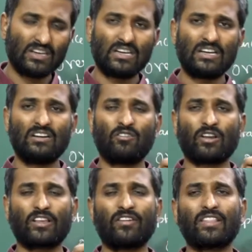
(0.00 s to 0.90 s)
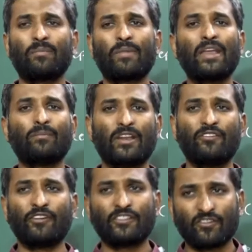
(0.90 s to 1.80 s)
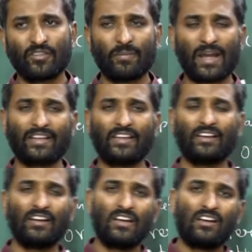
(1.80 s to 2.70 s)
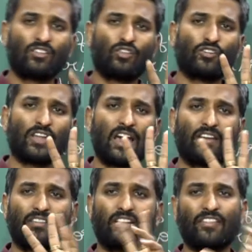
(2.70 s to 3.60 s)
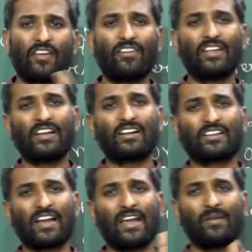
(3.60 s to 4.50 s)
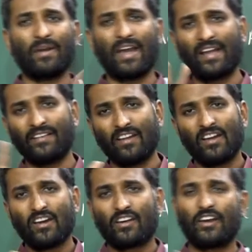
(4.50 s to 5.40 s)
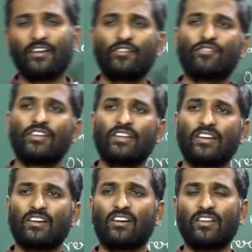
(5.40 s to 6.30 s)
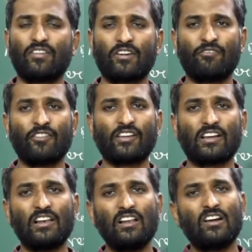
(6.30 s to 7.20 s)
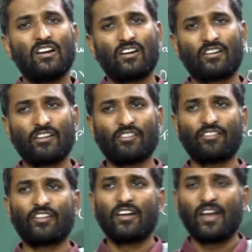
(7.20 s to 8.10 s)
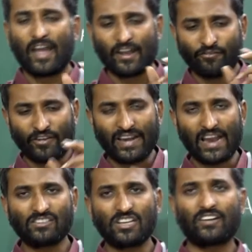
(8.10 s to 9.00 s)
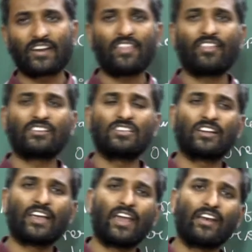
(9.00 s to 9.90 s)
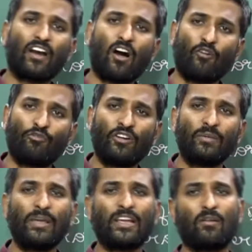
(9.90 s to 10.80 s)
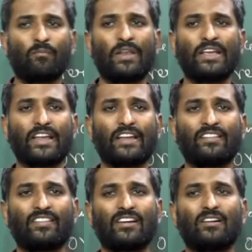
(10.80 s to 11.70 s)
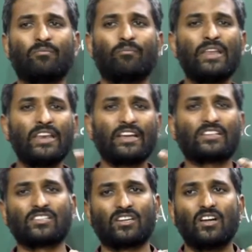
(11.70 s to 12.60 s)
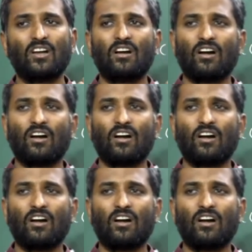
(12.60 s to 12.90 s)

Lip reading: the whatever the main benefits of the banking, those are the saving time and reducing your physical risk, and financial transaction can often be completed in the minute